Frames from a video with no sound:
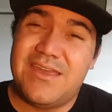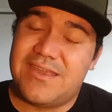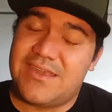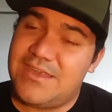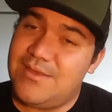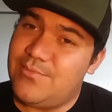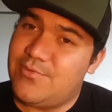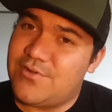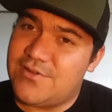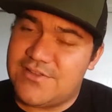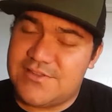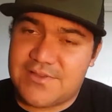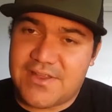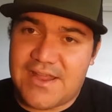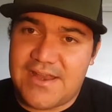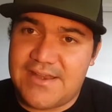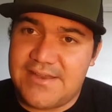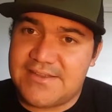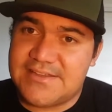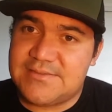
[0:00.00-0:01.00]
Keyboard is
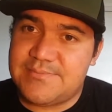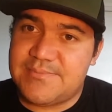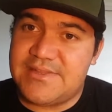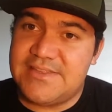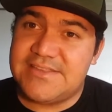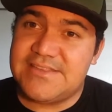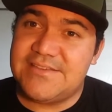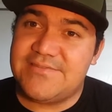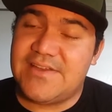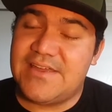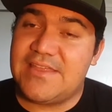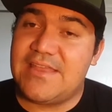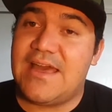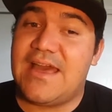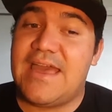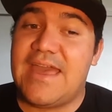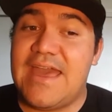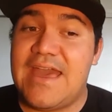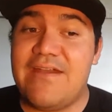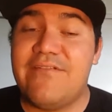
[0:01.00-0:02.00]
kind of expensive.
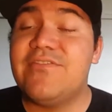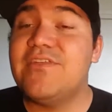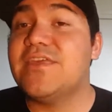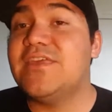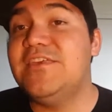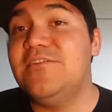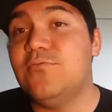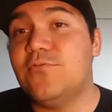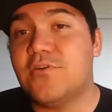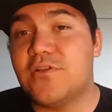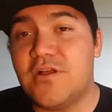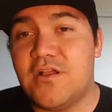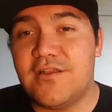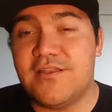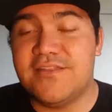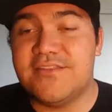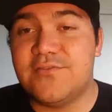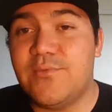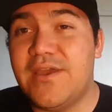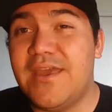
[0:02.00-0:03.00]
I have the keyboard
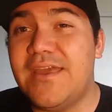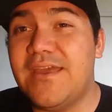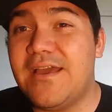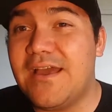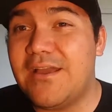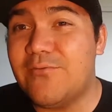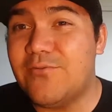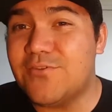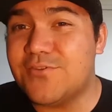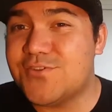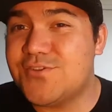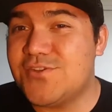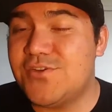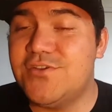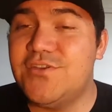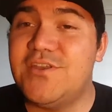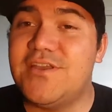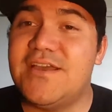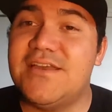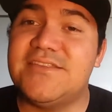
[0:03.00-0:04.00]
on its way. I will show
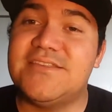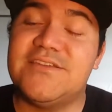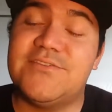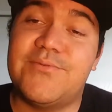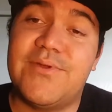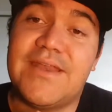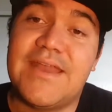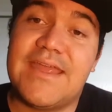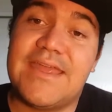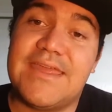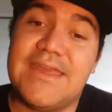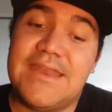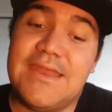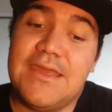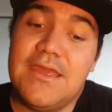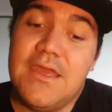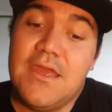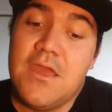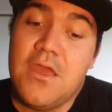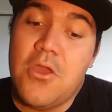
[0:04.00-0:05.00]
you guys it when I get
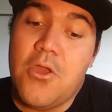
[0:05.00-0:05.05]
it.